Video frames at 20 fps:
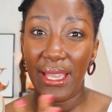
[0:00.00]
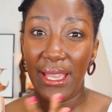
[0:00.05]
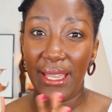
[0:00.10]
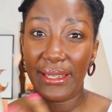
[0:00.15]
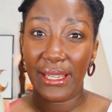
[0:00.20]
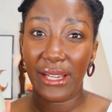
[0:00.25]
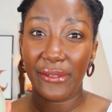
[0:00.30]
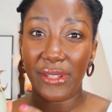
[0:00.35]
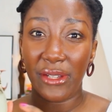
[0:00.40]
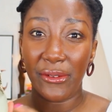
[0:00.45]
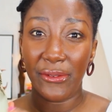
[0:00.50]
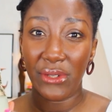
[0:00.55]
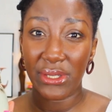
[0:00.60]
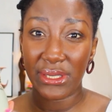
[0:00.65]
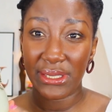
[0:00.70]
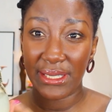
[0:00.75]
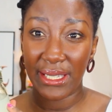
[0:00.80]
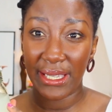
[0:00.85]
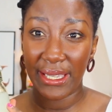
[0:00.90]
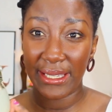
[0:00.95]
and after
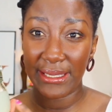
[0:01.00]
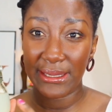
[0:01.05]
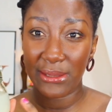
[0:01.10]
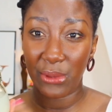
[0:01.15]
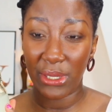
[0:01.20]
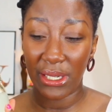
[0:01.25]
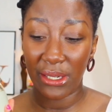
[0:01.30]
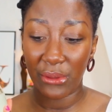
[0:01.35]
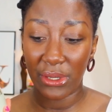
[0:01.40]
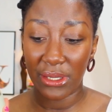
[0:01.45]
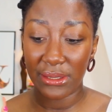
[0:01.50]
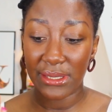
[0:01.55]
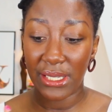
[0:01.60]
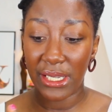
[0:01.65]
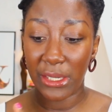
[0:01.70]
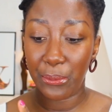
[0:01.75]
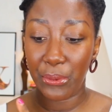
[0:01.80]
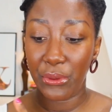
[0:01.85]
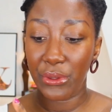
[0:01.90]
48 hours I